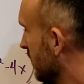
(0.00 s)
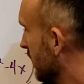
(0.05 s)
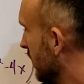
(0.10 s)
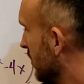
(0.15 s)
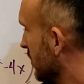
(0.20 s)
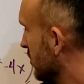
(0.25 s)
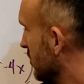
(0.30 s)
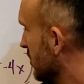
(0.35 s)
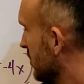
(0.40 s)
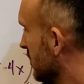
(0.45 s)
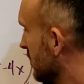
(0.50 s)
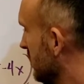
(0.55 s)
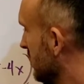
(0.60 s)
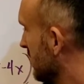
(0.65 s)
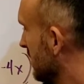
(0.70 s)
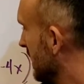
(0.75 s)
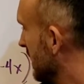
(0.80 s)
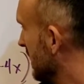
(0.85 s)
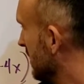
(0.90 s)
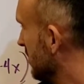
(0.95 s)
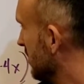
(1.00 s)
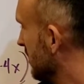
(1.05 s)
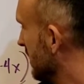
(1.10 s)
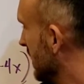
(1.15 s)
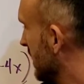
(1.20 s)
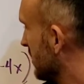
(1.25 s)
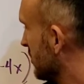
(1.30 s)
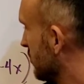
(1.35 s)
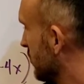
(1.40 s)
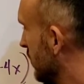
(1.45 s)
function, e to
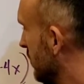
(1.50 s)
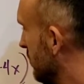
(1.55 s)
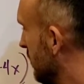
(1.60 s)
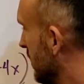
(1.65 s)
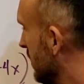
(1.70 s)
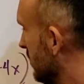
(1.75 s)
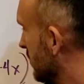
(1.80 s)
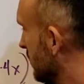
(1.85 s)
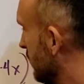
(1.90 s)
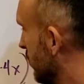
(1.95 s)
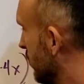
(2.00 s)
the x squared minus